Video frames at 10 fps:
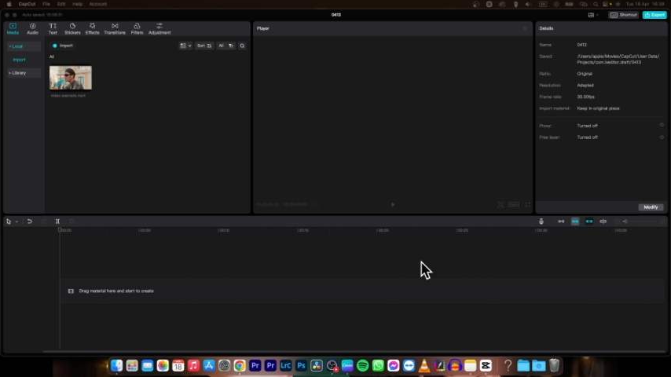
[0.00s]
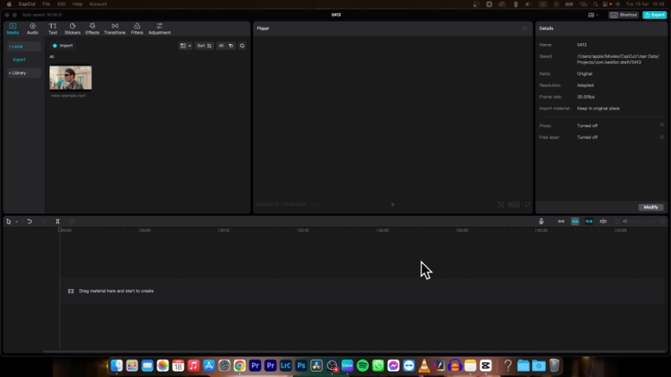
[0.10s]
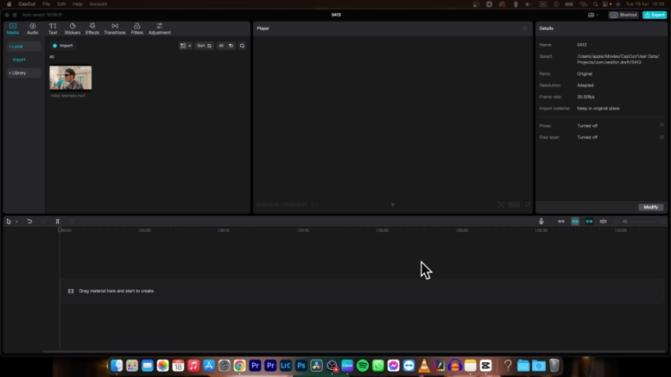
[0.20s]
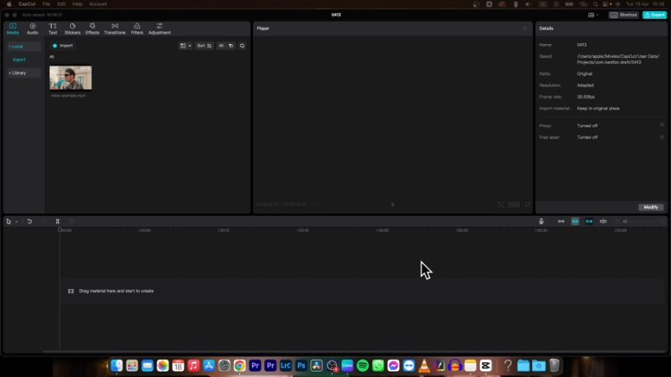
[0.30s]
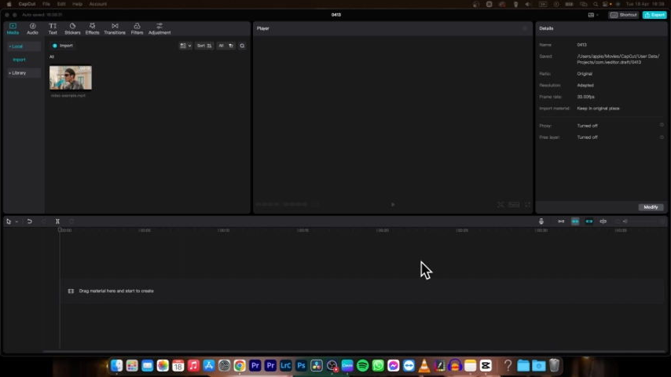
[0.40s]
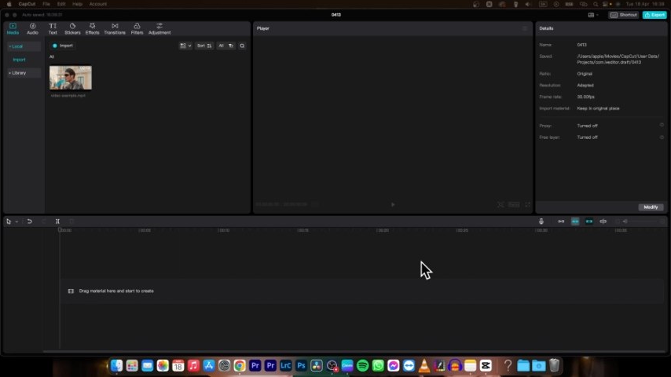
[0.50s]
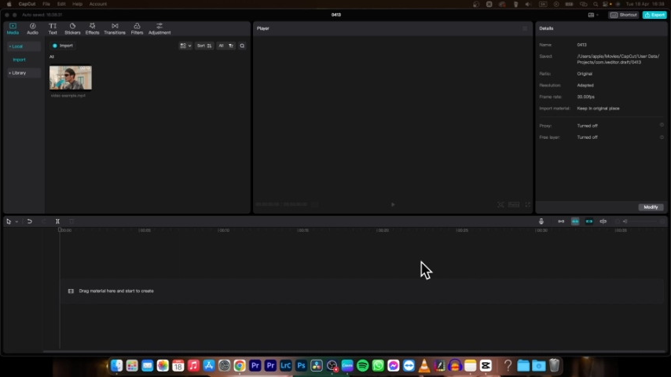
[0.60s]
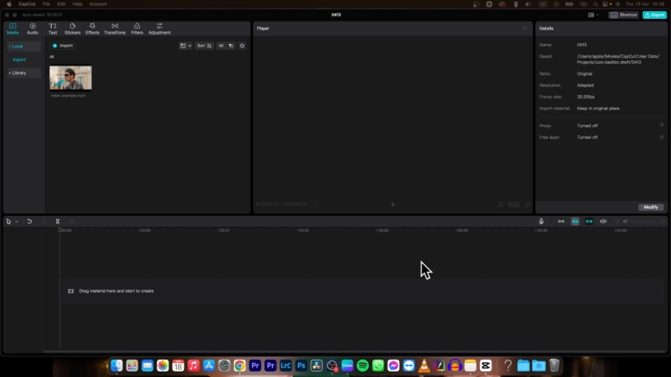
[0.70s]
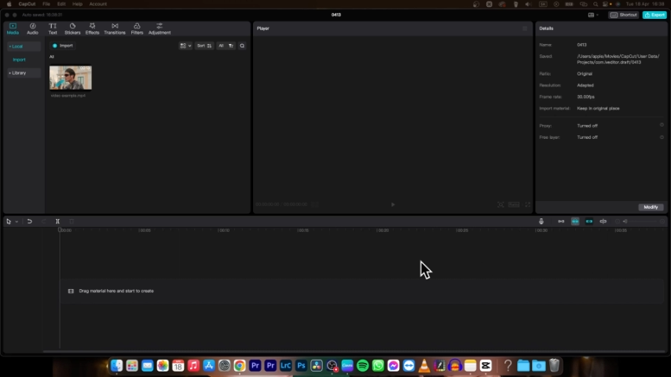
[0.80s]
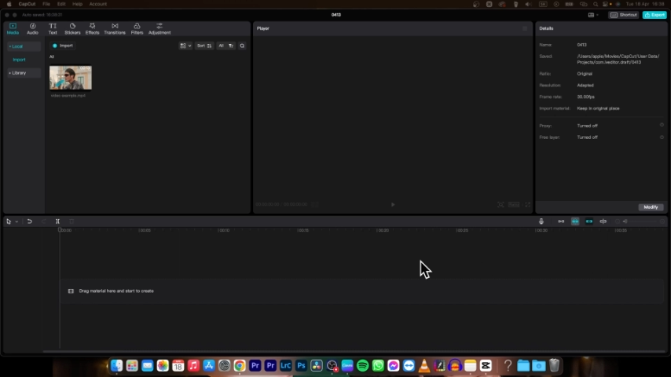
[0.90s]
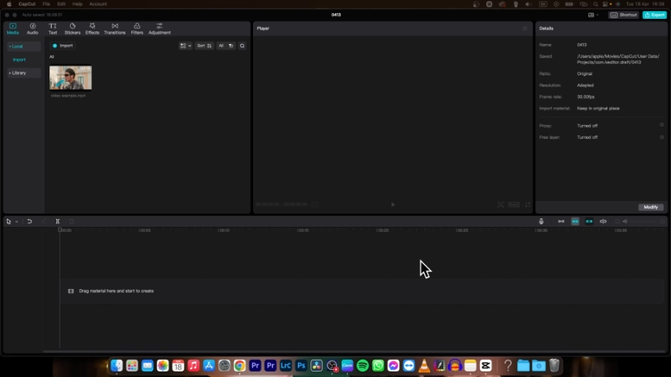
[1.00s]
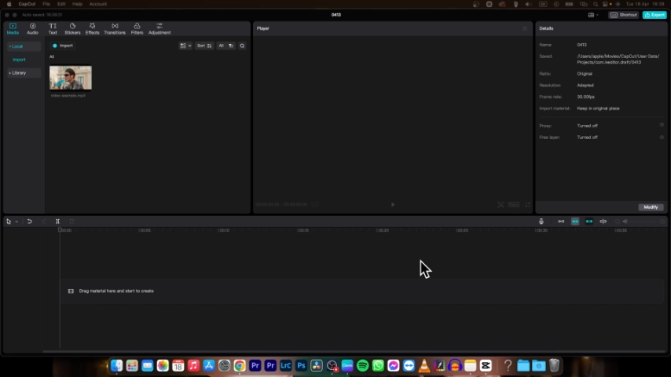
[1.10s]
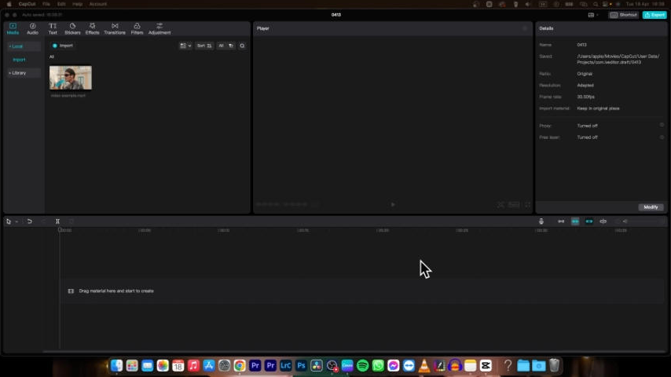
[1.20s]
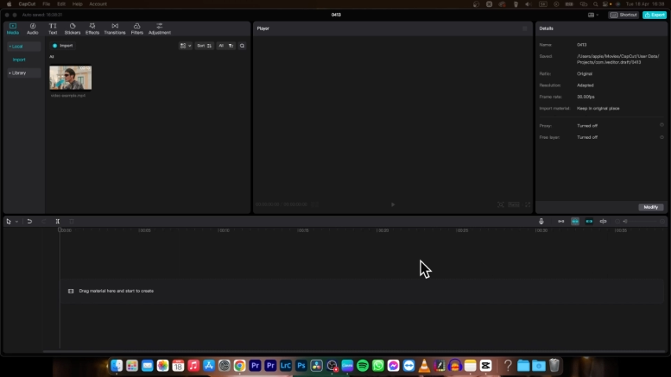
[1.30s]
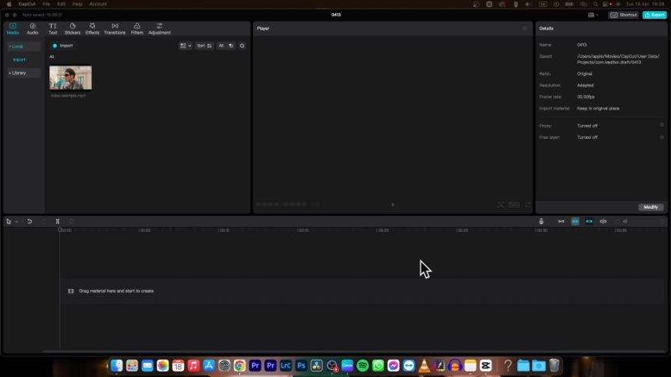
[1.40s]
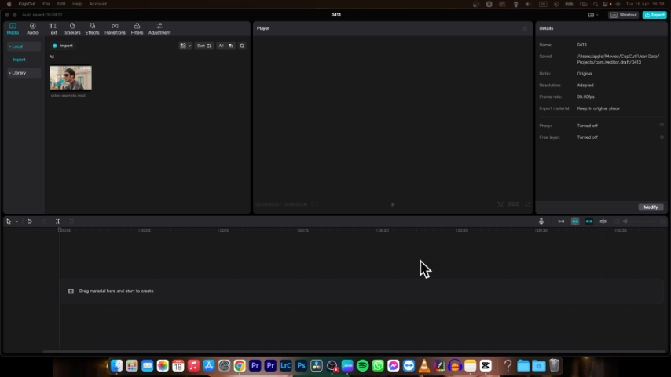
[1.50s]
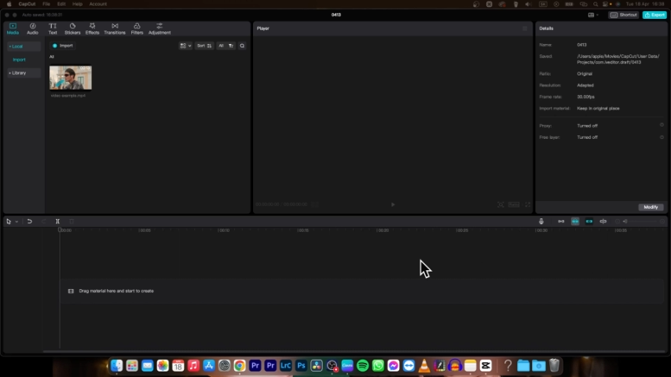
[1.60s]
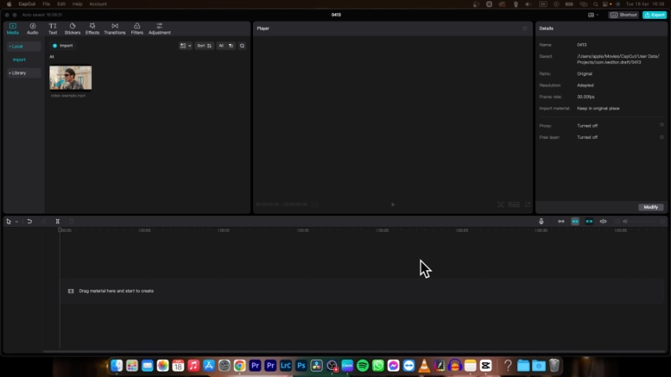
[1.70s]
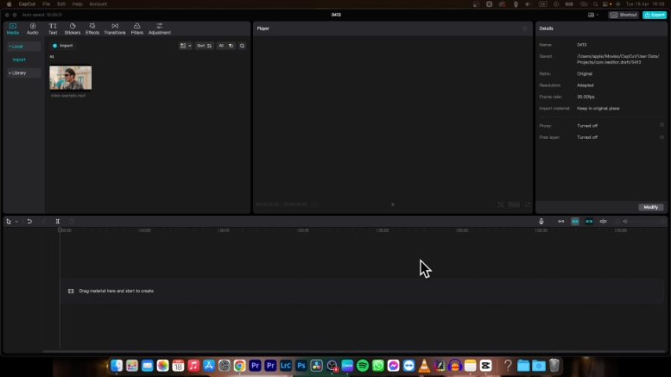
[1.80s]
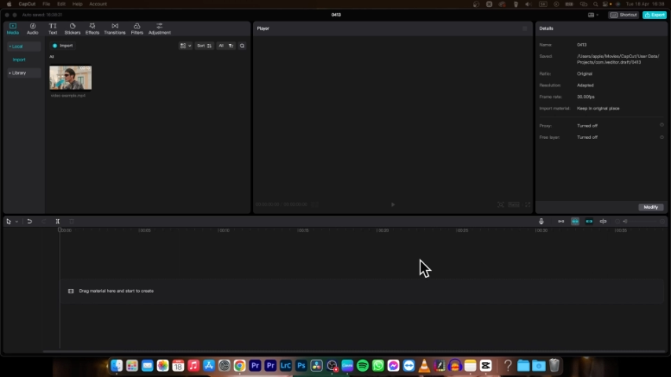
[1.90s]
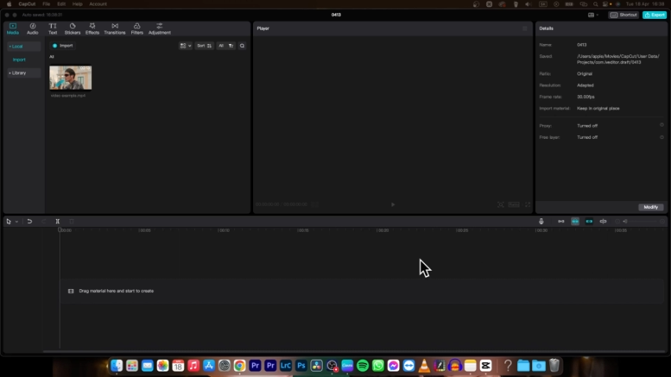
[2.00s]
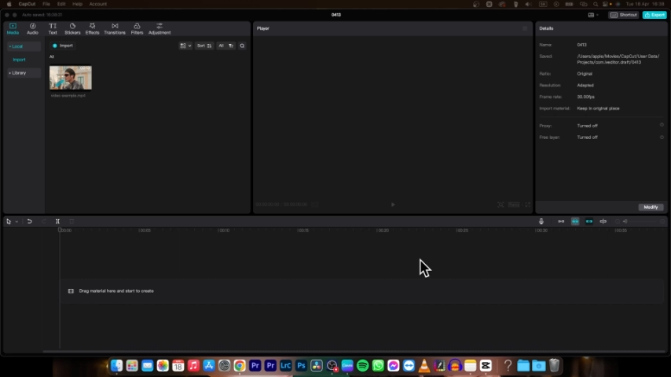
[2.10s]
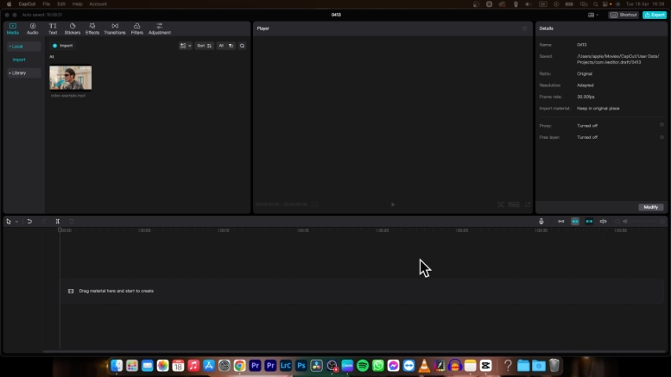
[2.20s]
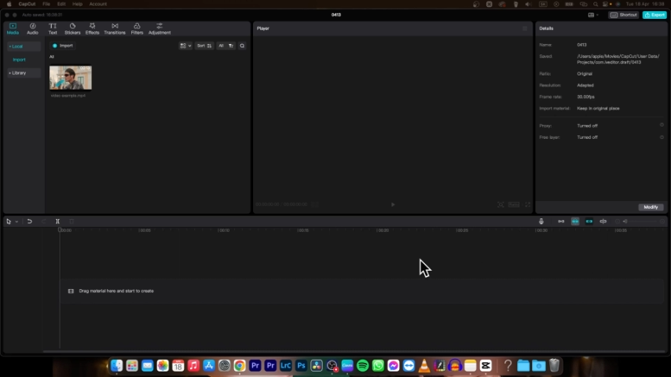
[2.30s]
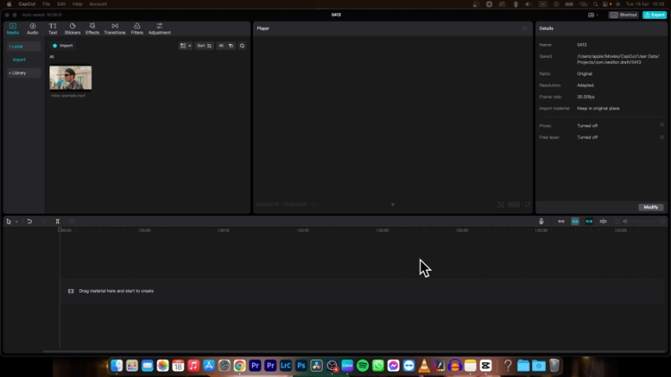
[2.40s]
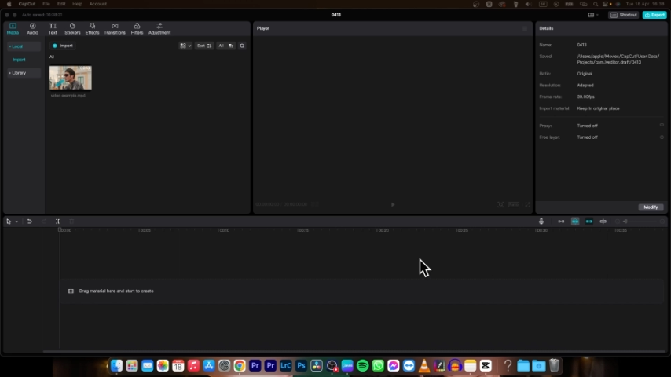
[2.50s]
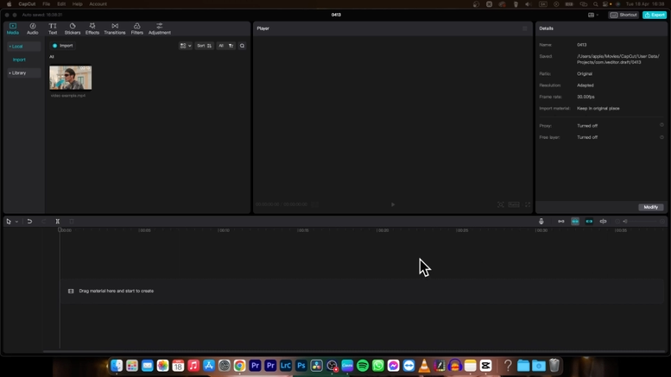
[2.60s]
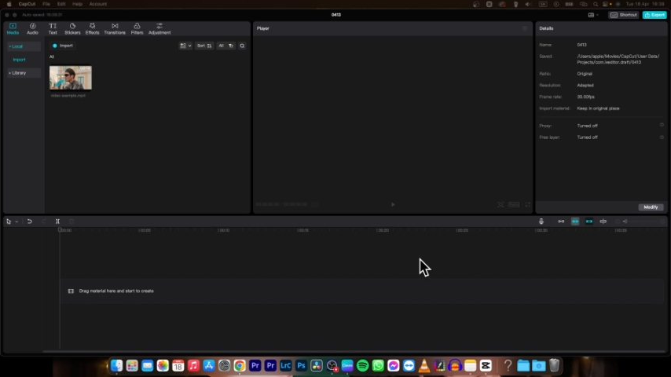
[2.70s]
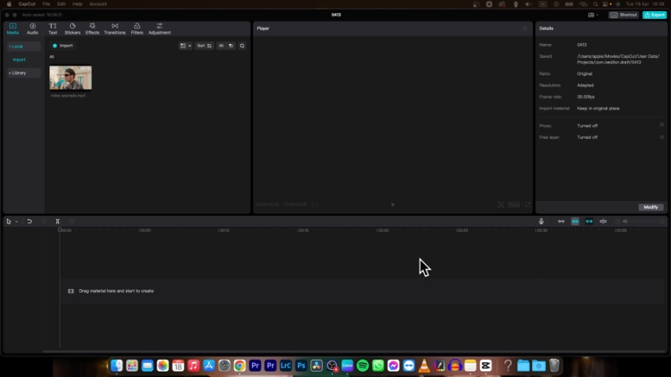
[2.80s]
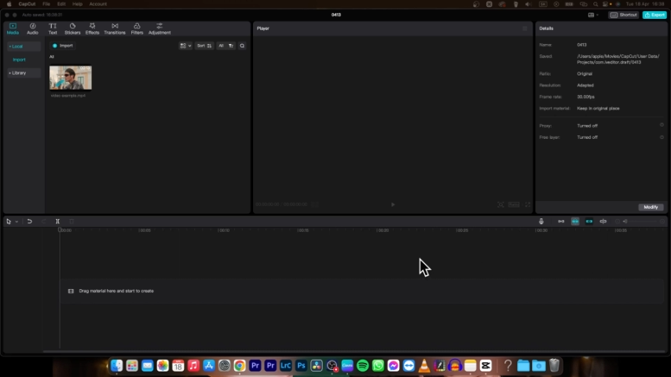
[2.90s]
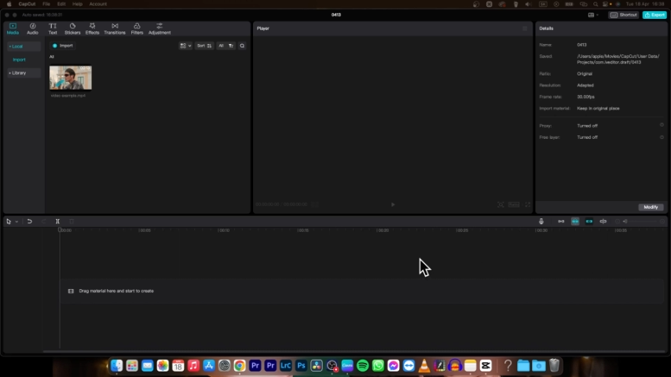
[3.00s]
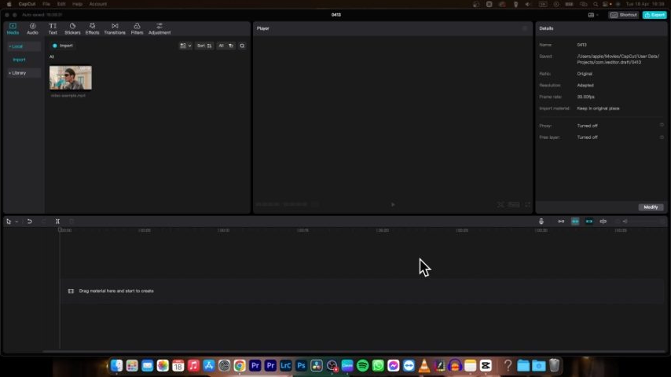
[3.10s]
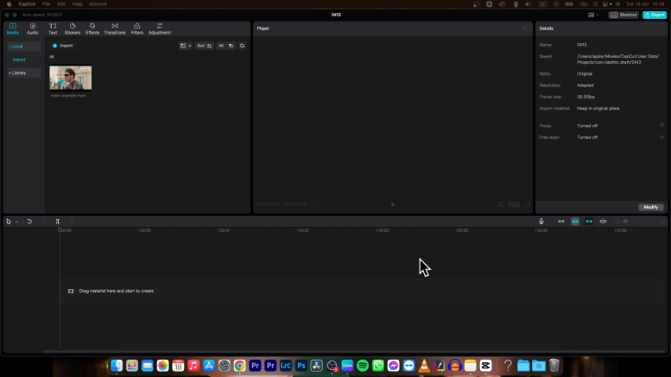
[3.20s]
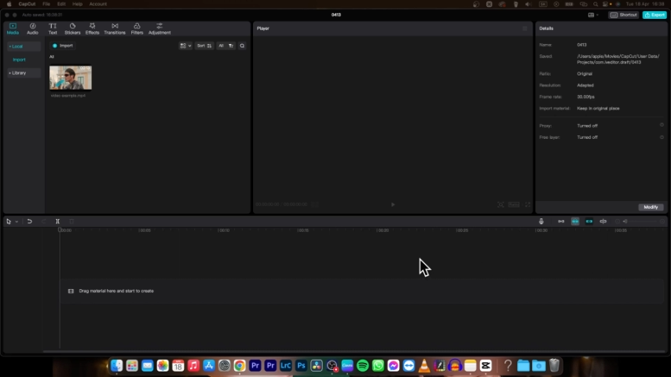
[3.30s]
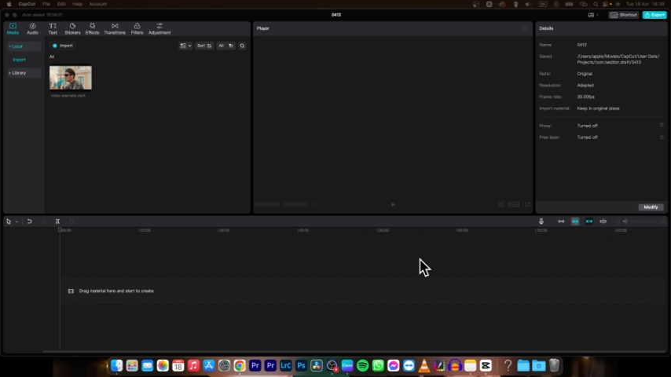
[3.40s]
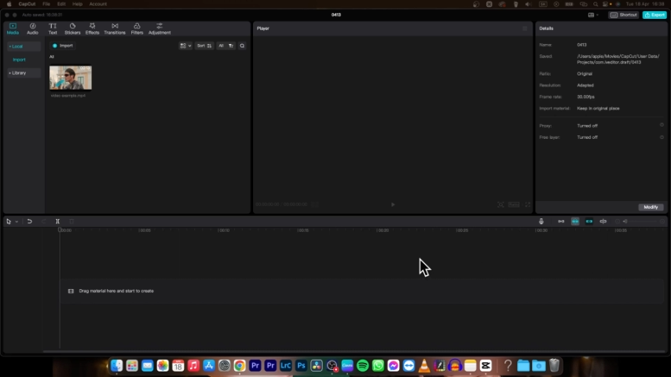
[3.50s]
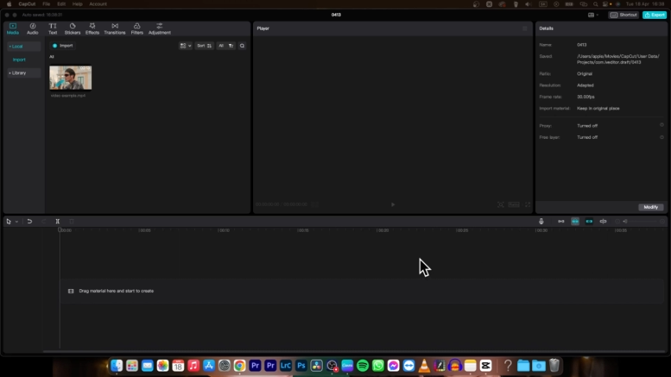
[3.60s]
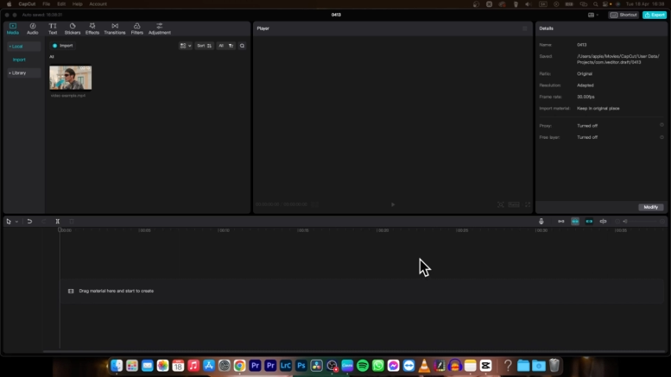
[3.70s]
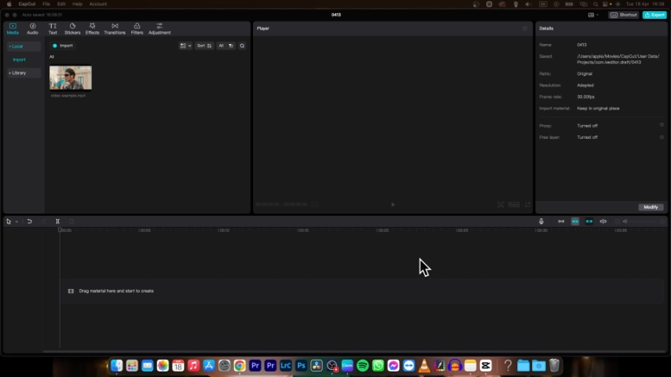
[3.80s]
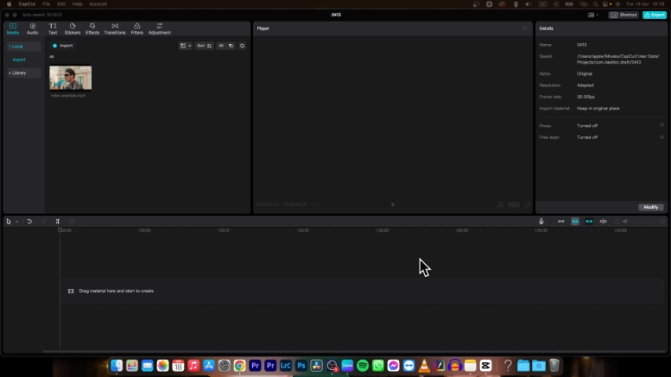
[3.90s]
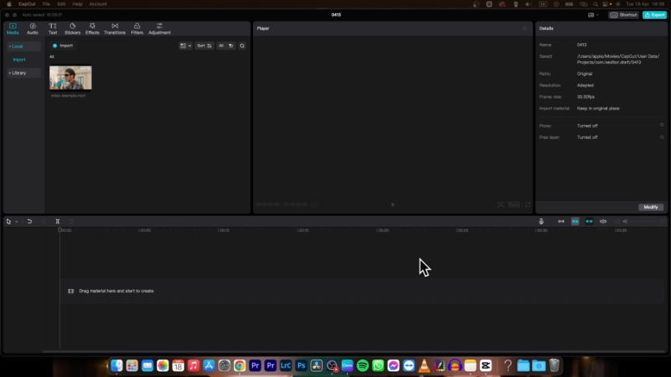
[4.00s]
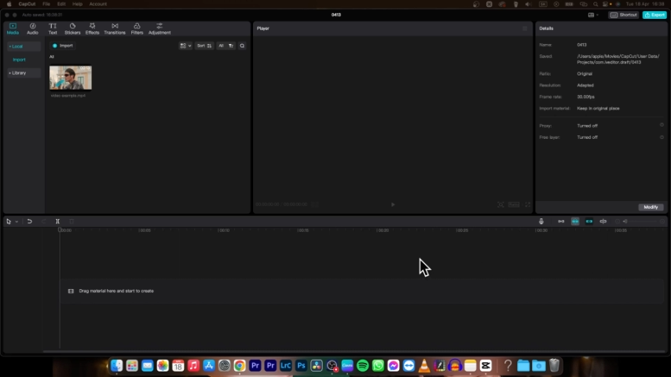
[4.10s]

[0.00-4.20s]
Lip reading: [unreadable: no face in view]